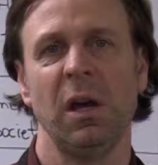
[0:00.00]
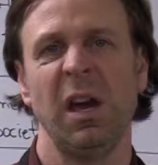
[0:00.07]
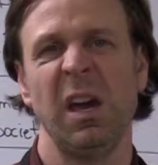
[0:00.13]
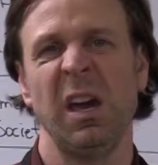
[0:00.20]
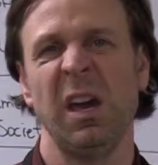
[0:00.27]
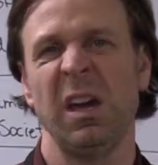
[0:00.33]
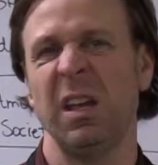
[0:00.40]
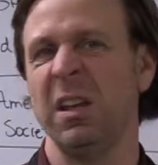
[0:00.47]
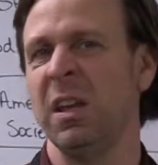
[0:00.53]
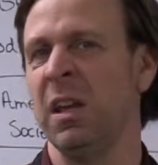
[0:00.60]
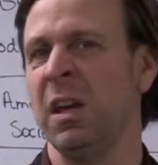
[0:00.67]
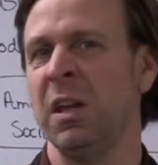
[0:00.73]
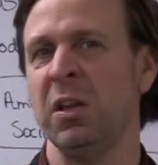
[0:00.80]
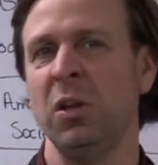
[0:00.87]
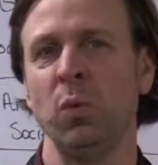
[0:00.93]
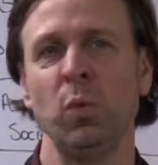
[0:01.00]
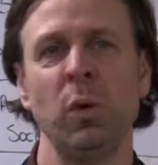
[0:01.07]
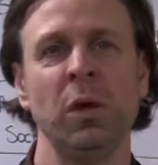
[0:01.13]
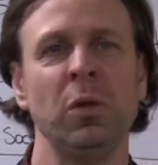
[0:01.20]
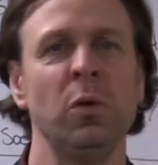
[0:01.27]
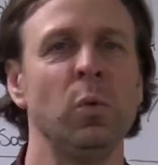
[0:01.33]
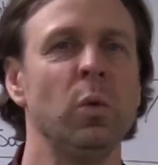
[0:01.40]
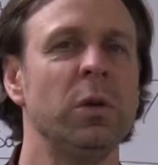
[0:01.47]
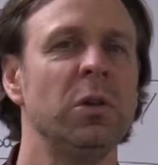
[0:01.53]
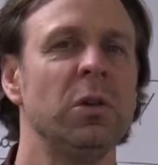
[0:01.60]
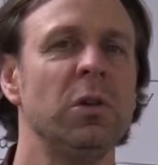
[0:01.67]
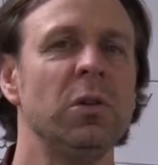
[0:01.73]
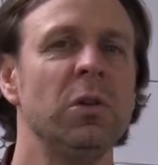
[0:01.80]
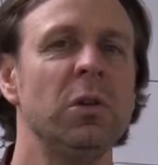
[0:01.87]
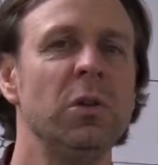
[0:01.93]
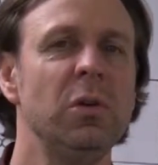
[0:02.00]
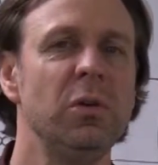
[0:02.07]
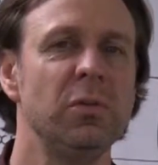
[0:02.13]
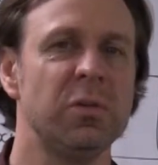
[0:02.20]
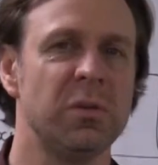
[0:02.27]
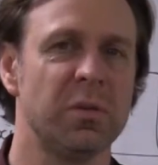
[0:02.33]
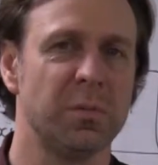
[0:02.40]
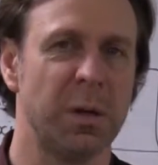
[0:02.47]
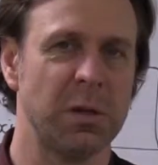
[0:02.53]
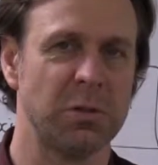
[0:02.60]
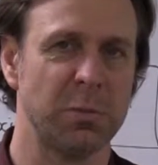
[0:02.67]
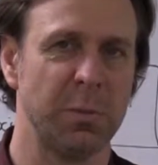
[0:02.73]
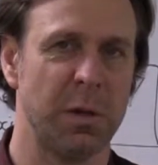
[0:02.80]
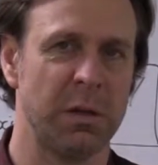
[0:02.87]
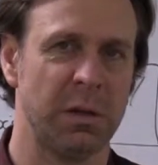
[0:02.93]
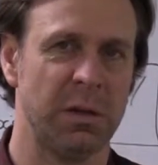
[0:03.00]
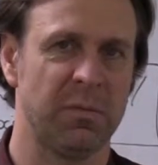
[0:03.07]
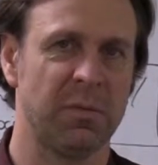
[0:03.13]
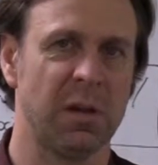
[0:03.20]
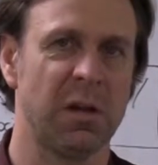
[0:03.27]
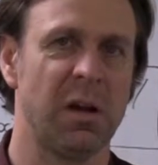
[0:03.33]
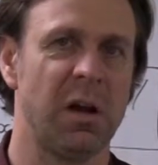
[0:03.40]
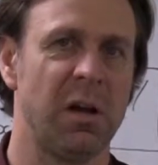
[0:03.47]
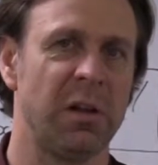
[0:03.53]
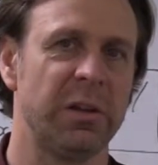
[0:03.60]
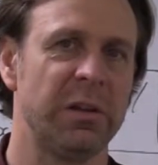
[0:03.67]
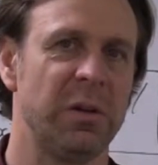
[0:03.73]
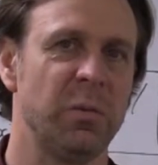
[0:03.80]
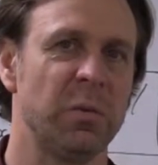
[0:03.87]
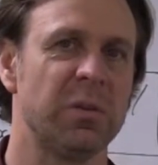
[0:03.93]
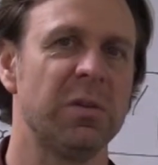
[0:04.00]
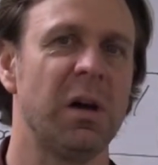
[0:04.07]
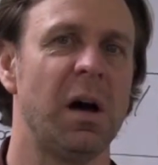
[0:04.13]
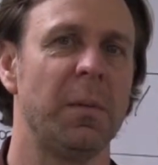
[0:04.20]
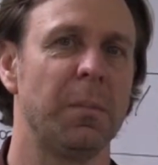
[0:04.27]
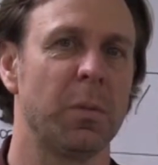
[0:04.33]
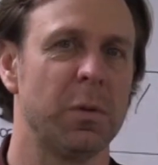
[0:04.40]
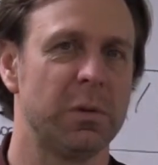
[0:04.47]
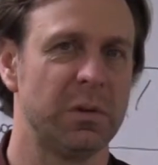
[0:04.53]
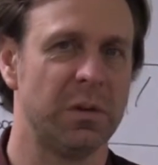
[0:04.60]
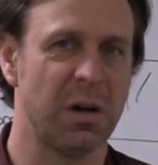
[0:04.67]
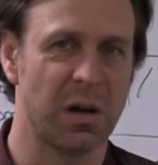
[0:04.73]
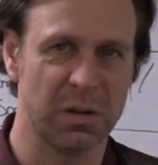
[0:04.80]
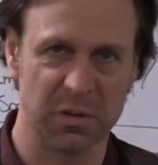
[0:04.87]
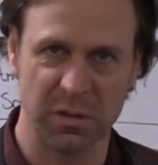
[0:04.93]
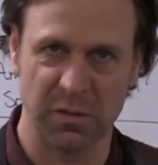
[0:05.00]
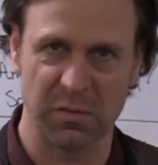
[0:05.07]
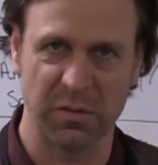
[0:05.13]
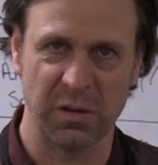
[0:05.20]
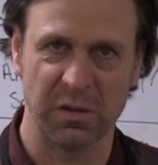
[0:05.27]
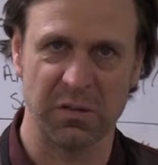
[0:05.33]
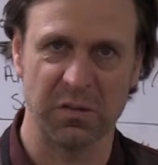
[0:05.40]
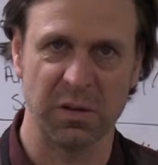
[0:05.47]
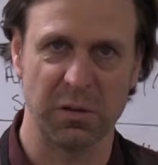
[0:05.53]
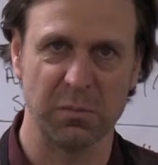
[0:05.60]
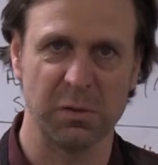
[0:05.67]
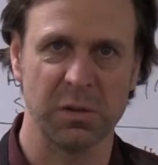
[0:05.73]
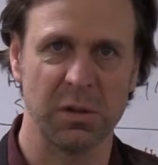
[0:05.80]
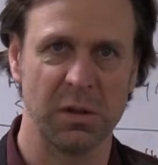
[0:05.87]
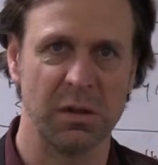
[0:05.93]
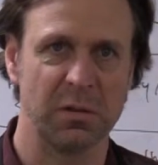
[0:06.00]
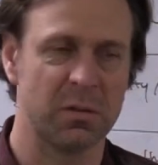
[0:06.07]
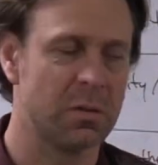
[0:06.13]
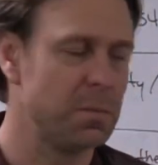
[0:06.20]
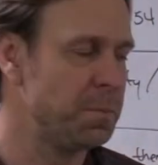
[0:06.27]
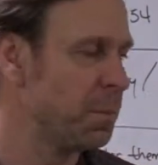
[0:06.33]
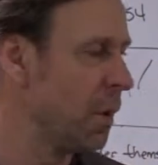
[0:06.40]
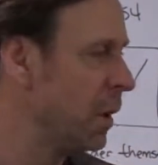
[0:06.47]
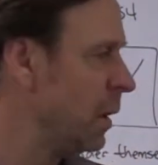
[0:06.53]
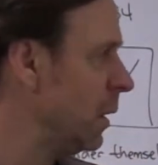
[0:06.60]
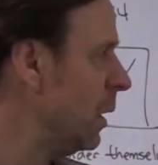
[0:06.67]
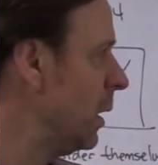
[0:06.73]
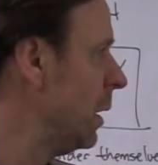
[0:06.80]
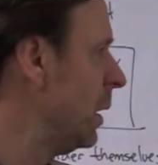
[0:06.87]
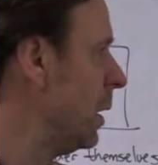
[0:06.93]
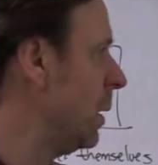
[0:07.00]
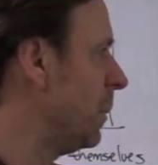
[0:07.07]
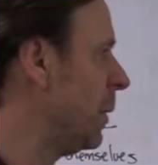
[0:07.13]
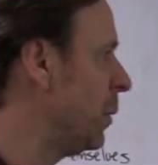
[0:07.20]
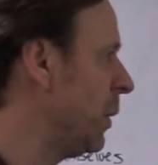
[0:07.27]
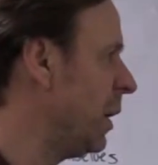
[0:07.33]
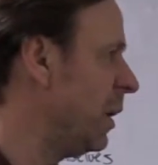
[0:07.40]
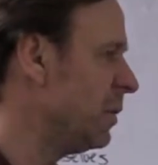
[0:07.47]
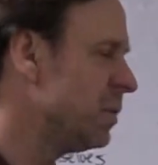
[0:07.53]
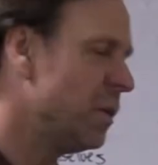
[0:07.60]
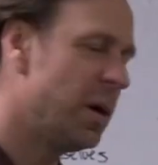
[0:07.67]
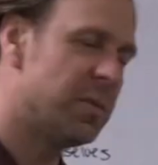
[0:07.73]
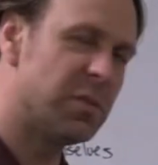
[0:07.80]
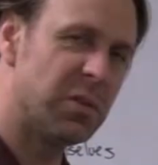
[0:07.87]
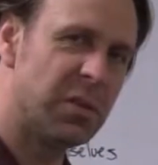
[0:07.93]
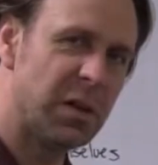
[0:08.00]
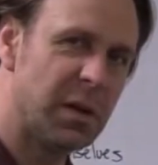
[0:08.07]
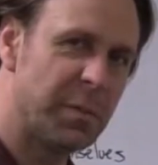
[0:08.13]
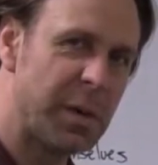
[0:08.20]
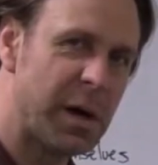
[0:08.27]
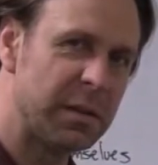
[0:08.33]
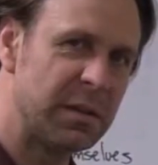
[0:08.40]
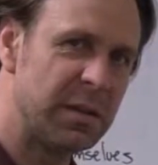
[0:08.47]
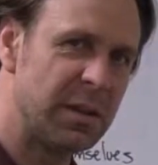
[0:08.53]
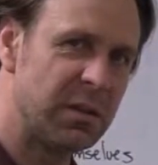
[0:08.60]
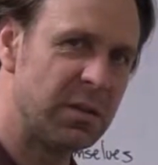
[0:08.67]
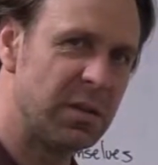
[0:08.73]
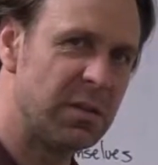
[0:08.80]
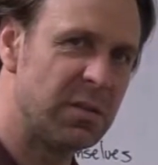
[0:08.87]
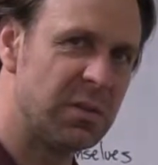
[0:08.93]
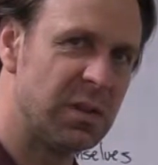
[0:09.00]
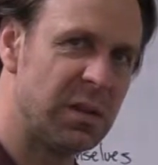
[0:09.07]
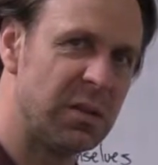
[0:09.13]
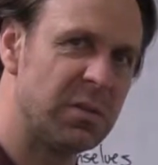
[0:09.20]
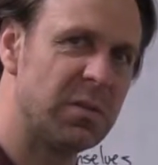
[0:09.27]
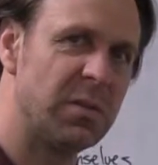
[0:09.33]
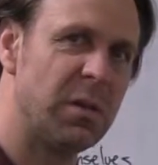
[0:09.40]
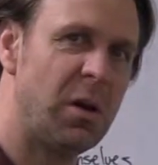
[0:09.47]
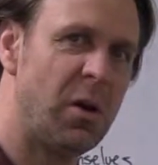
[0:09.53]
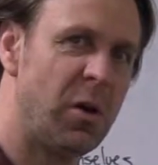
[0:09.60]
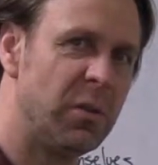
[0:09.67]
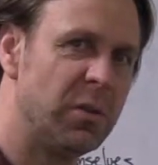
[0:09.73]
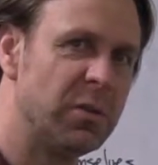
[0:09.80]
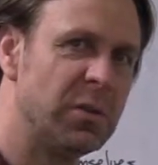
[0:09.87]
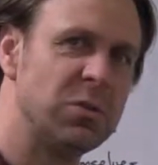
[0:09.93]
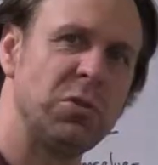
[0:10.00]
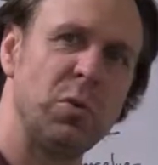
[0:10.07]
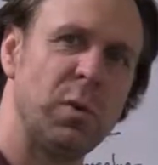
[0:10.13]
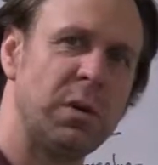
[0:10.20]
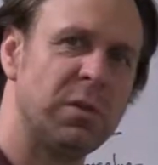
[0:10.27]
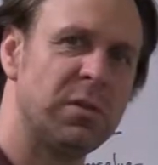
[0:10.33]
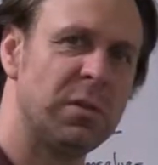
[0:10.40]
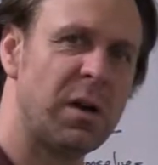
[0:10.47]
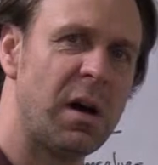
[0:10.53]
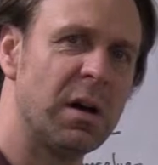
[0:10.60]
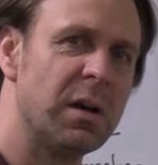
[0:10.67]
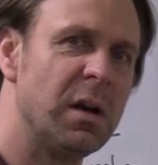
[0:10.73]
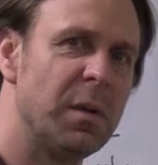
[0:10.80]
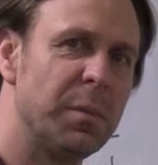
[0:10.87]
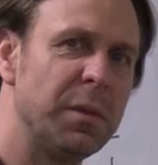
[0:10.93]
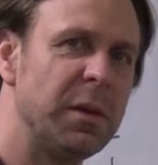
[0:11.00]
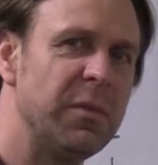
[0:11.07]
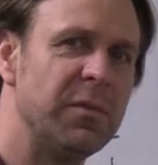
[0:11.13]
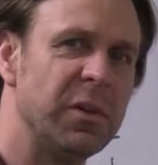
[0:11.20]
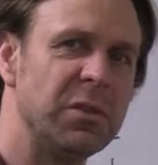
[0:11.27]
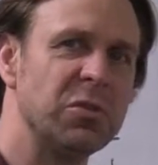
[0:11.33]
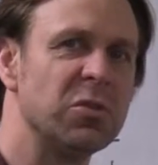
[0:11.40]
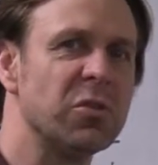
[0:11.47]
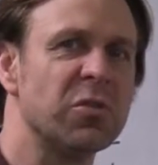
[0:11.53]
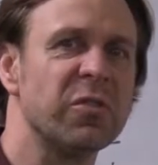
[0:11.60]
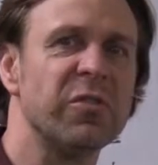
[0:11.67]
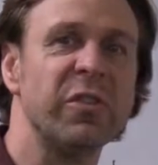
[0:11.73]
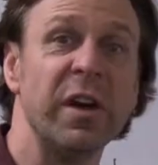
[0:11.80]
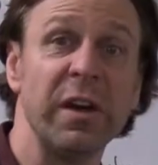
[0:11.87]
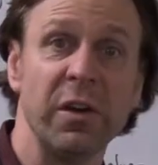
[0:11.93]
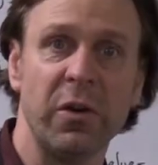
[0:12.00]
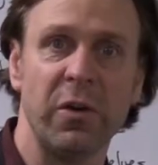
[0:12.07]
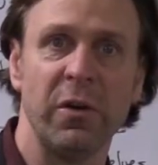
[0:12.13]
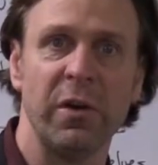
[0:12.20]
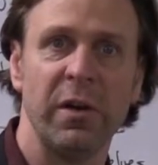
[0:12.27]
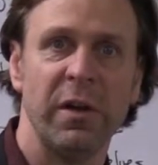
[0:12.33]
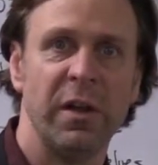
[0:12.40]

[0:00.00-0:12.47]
and you wouldn't lose as much money if the colony was not productive in some sense. But we also have to think about it in this sense. All of the joint stock company ventures fail.